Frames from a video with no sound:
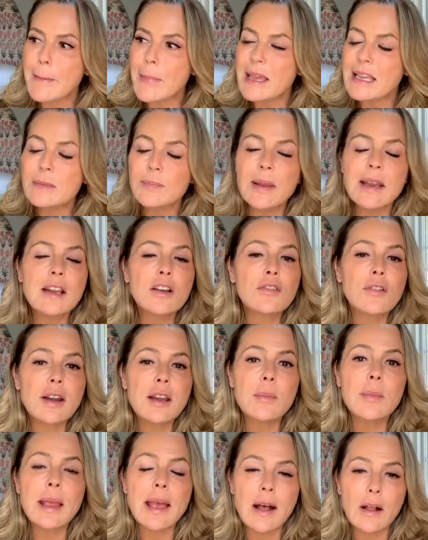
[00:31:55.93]
He's been
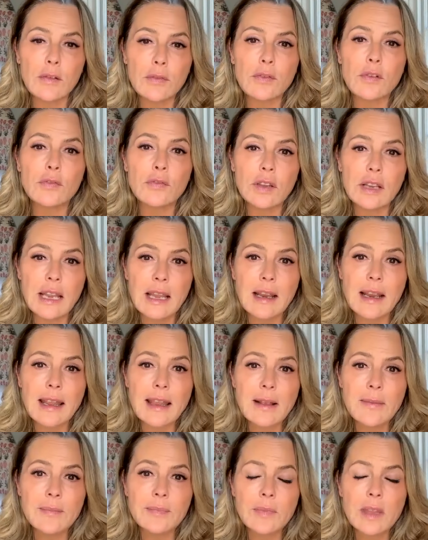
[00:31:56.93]
incredibly helpful for
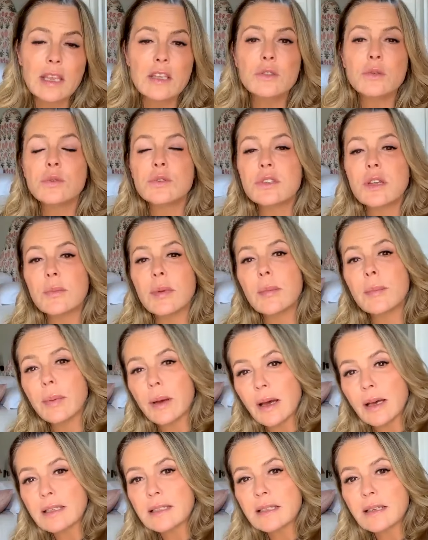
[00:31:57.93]
Lily. He's also been
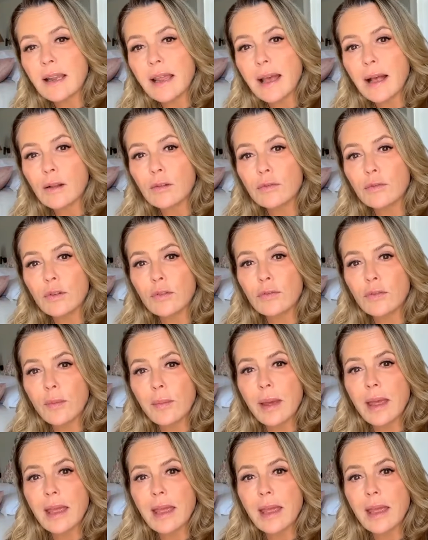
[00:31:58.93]
personally helpful for